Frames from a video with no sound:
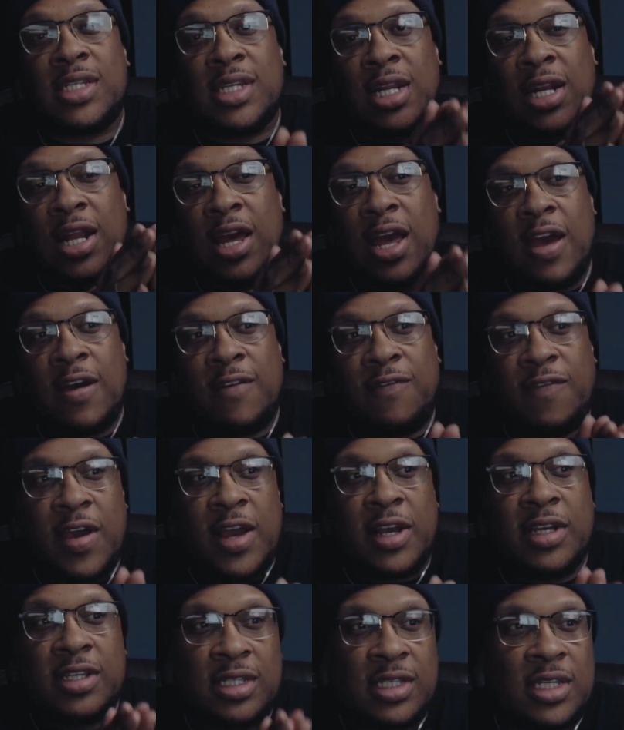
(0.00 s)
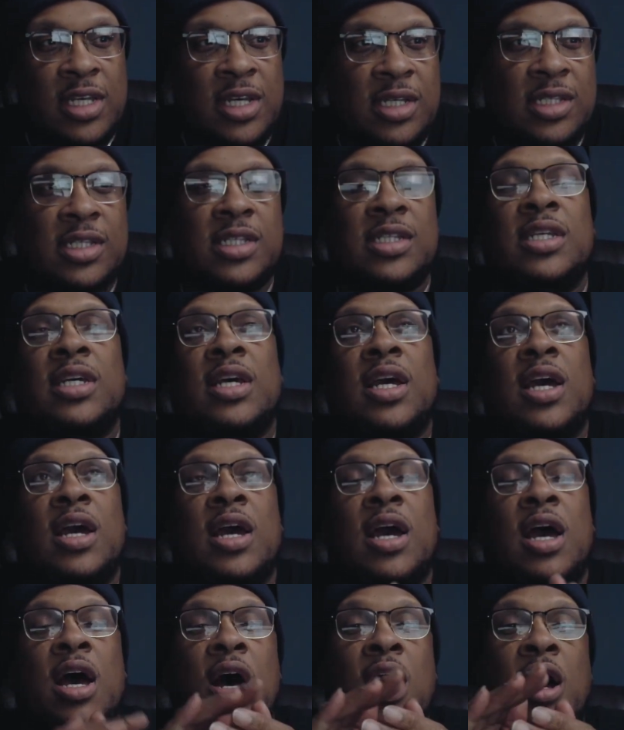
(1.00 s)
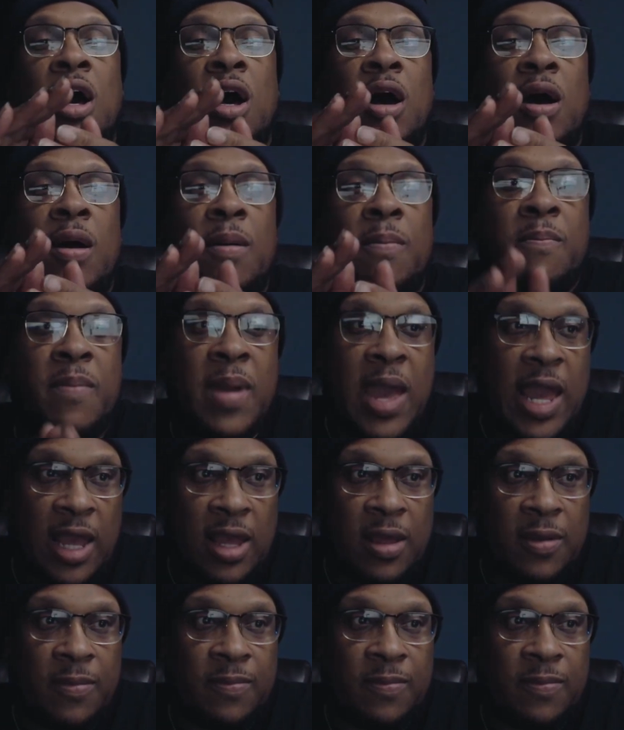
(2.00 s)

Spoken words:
in the FX6 May.